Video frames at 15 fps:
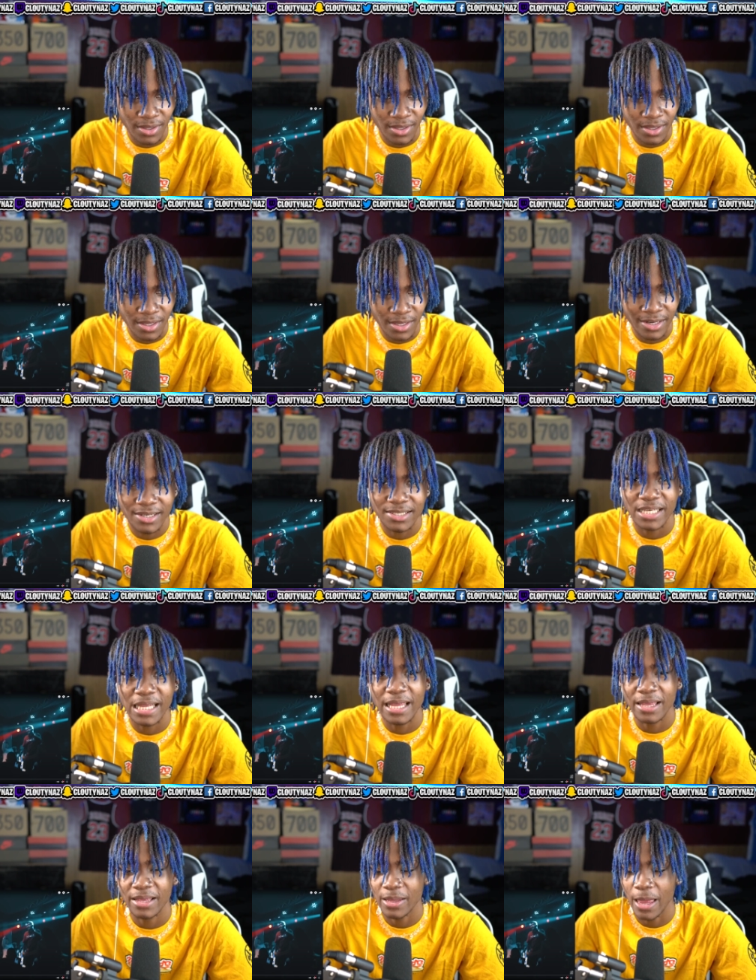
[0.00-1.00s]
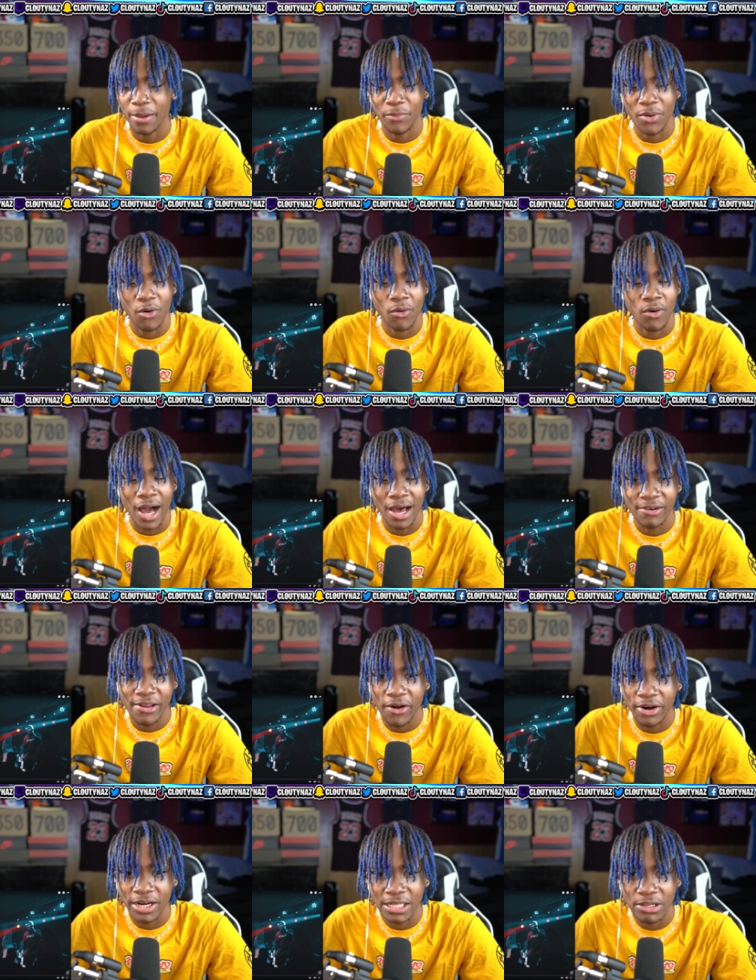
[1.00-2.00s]
You know what I'm saying? Like, bro, how do they
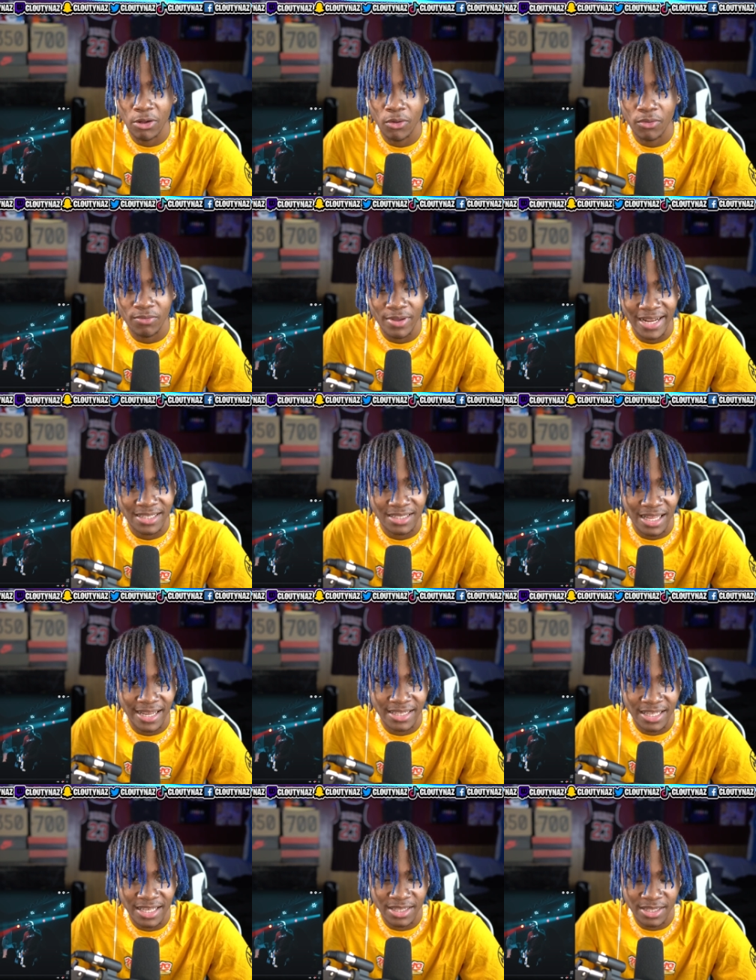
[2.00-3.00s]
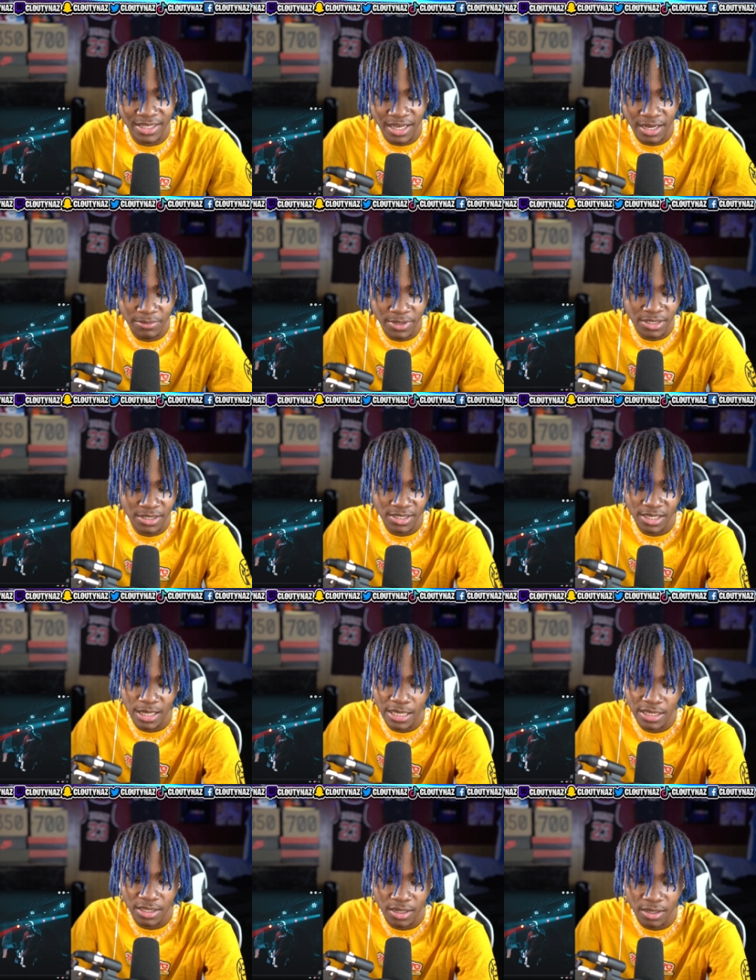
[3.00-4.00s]
already know like like the, the um you know saying like
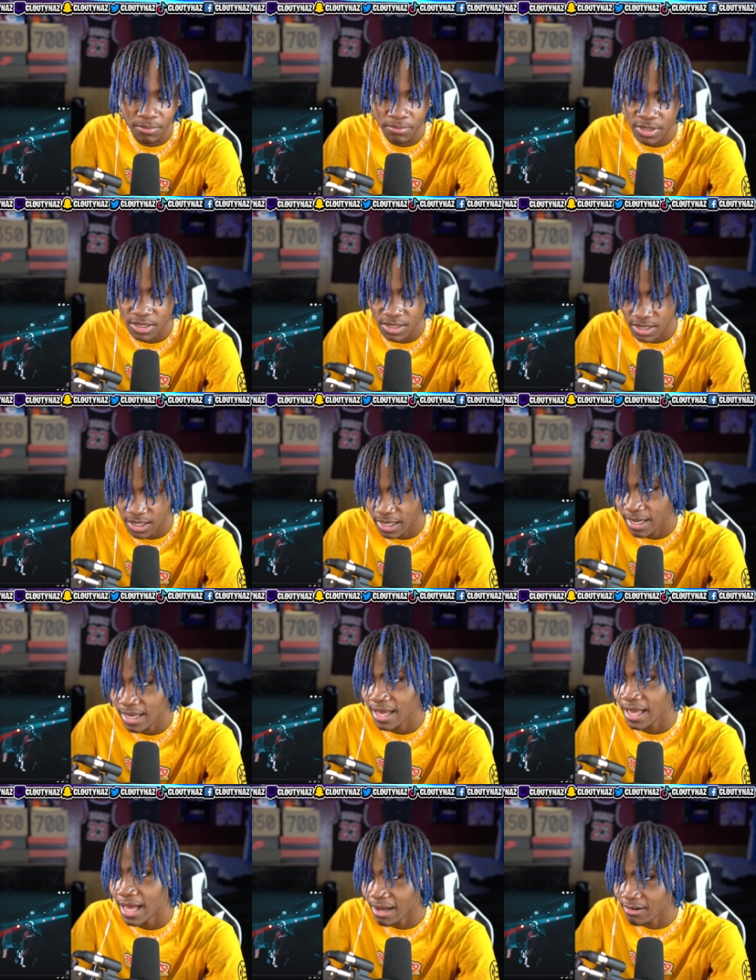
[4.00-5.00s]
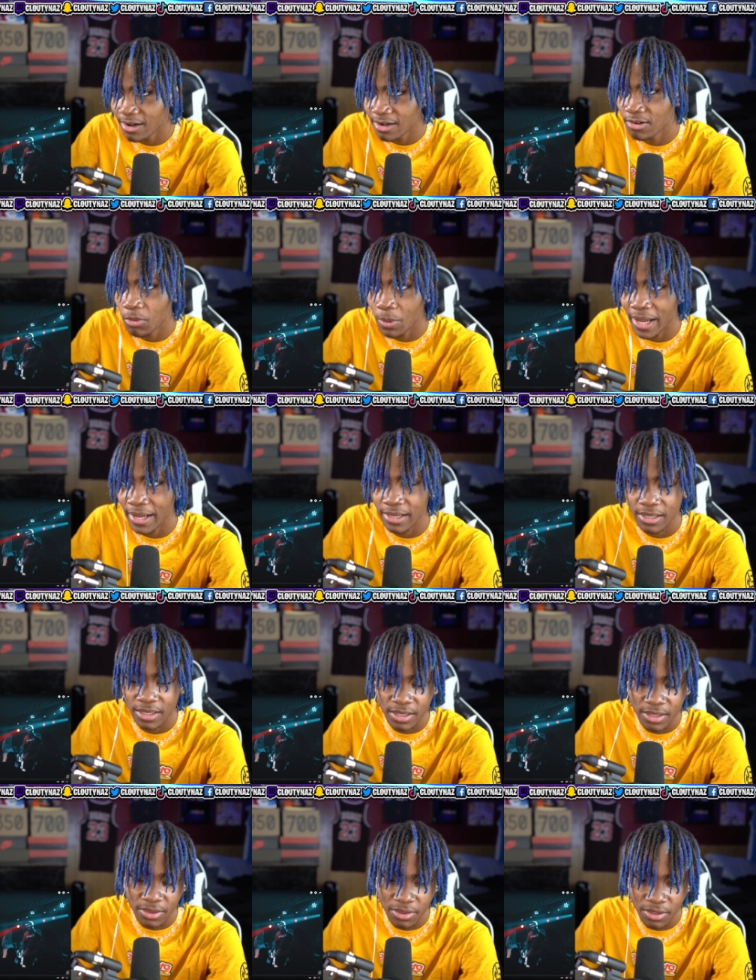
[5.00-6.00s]
the um you know saying? How do they know like
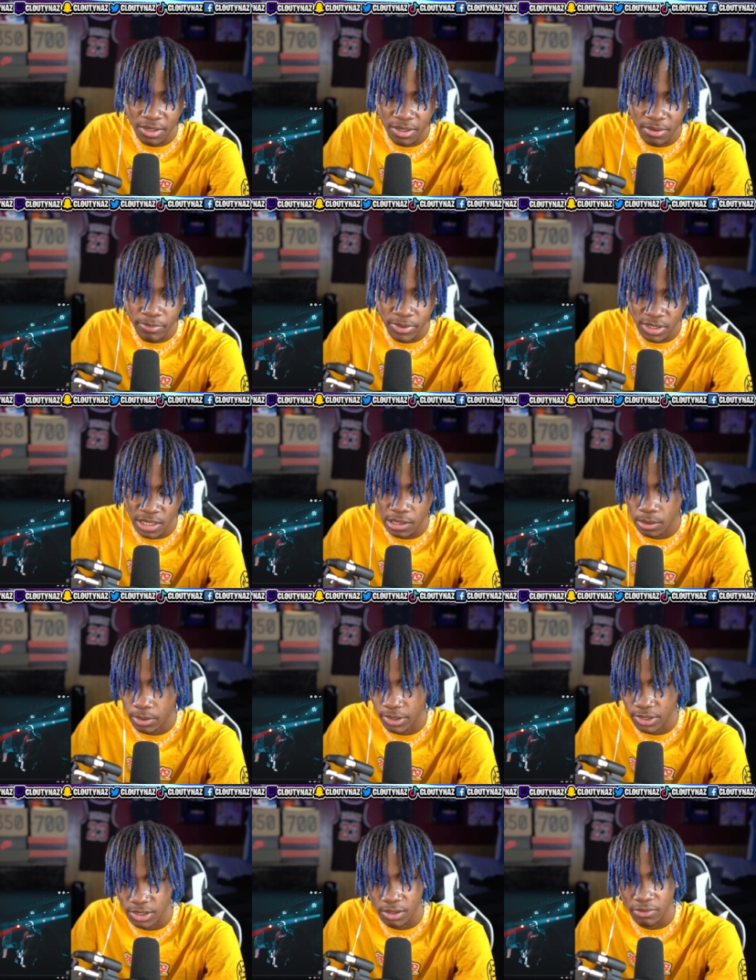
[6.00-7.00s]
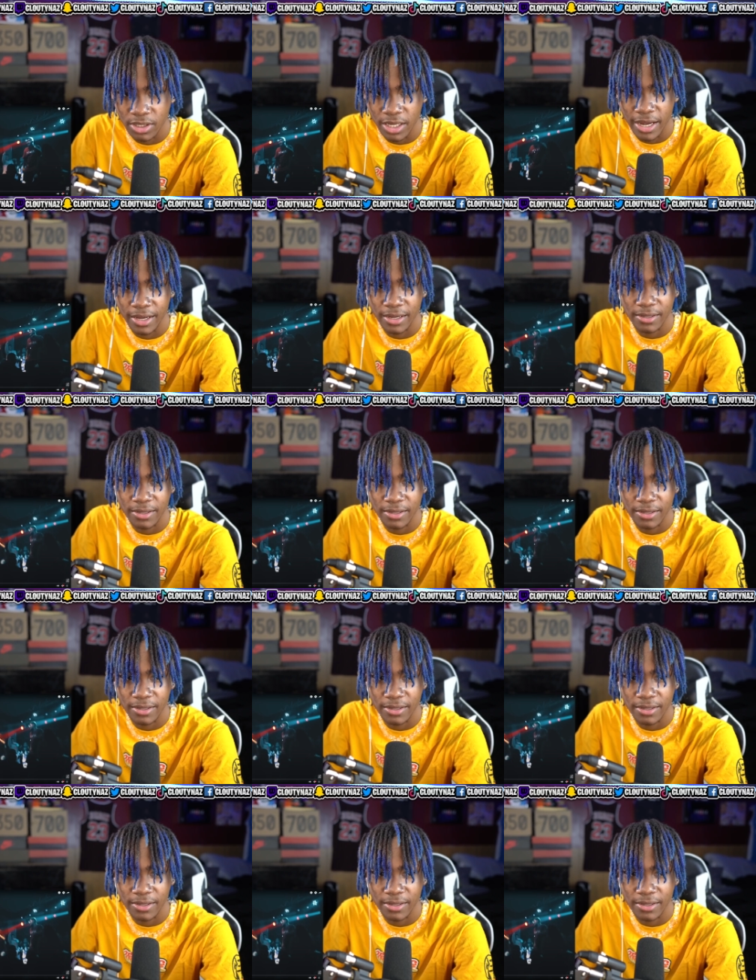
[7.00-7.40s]
the Brazilian lyrics, y'all? What the heck?